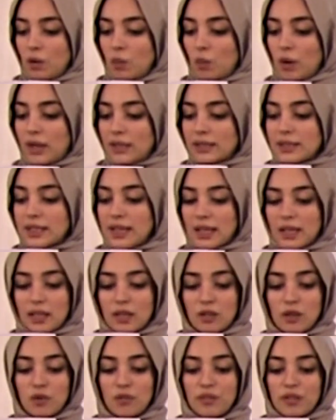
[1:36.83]
while
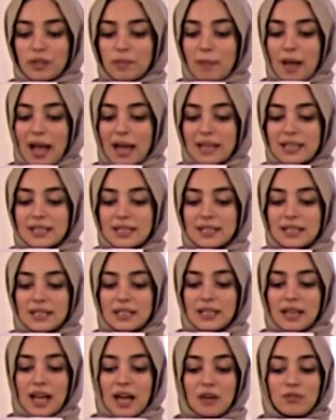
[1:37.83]
taking over the
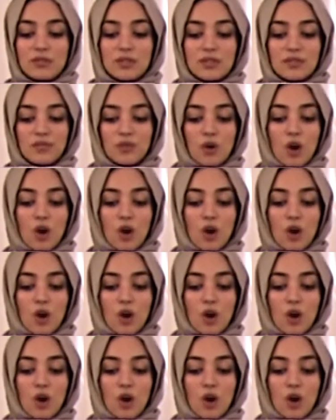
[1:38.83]
Palestinian houses